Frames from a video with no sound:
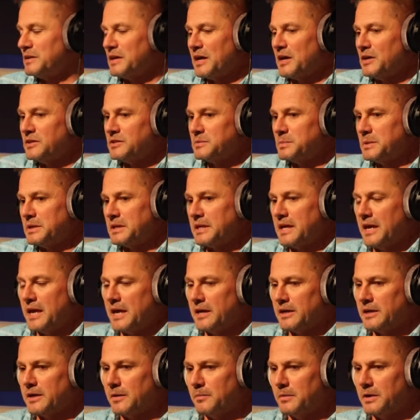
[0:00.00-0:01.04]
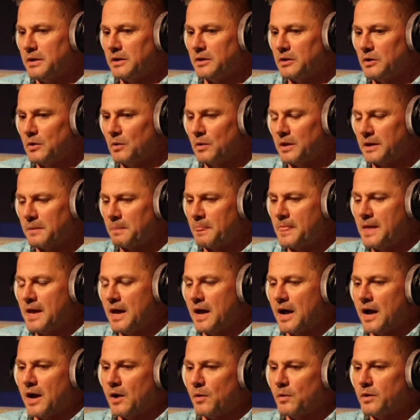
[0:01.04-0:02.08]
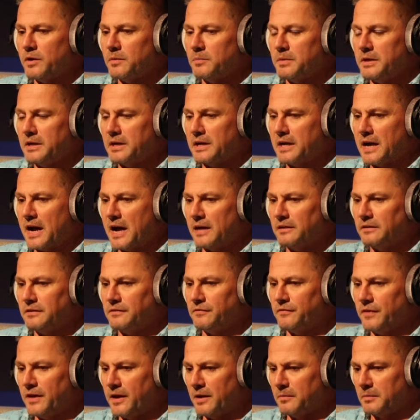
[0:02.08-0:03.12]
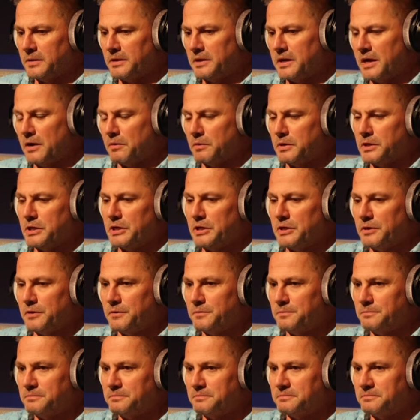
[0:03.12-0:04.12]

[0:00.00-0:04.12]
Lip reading: The husband can't come in and go like, I want to be a godly family, now go.